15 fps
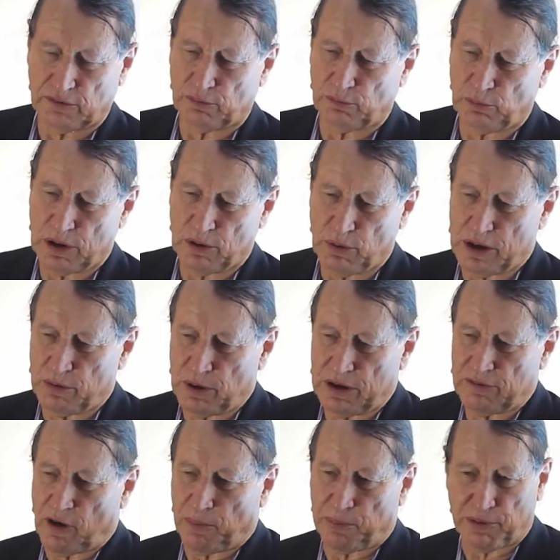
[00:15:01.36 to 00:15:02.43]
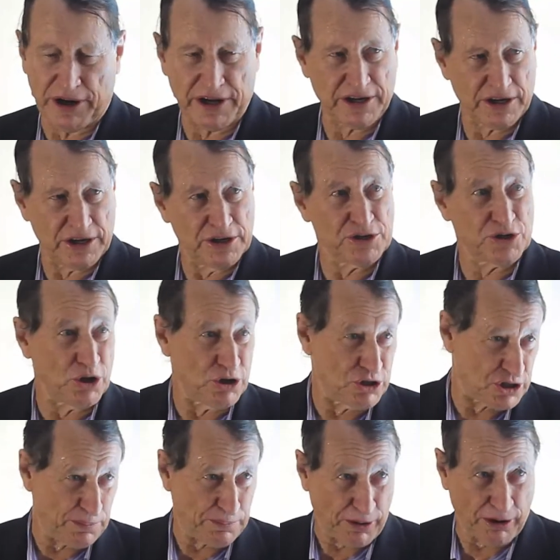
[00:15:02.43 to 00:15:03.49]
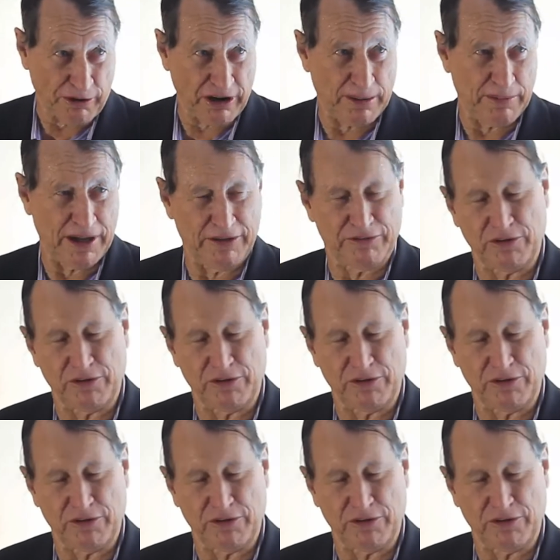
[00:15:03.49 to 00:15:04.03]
We've operated an internship program here